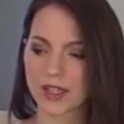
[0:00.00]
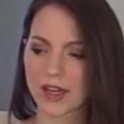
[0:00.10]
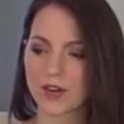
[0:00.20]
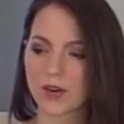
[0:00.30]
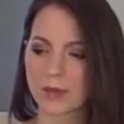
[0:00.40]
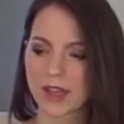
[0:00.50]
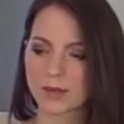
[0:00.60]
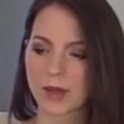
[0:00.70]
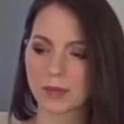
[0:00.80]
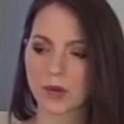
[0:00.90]
and I know it
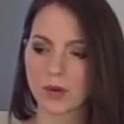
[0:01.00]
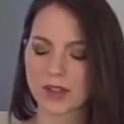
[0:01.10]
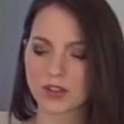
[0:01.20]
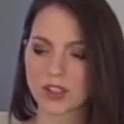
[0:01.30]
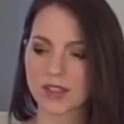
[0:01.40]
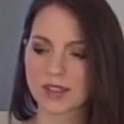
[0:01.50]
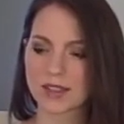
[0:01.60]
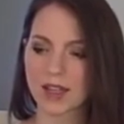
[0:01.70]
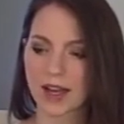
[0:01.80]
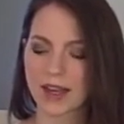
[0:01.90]
makes people question this
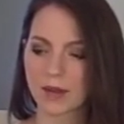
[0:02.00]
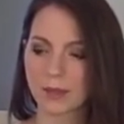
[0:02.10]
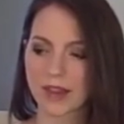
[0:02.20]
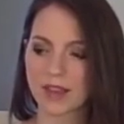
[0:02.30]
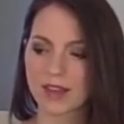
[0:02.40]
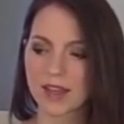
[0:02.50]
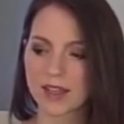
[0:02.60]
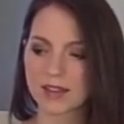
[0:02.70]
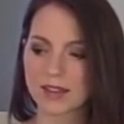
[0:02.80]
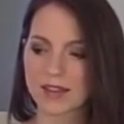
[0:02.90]
diet, but the thing
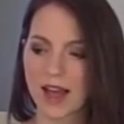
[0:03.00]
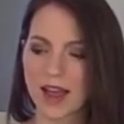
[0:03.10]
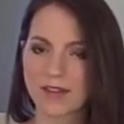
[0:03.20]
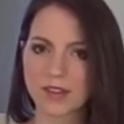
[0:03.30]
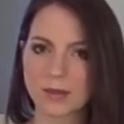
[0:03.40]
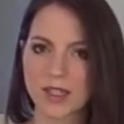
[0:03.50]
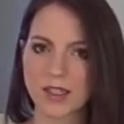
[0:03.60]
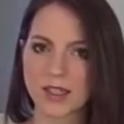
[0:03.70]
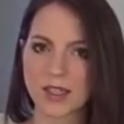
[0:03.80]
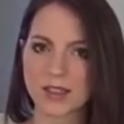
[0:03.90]
is that everybody
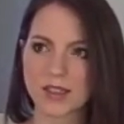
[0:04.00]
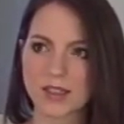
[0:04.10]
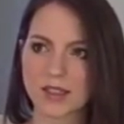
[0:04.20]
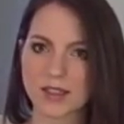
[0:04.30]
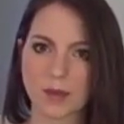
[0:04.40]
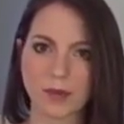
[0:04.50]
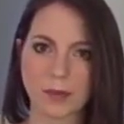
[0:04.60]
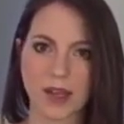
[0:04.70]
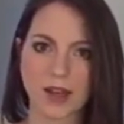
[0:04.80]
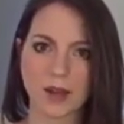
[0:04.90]
needs to
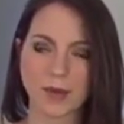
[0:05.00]
supplement. I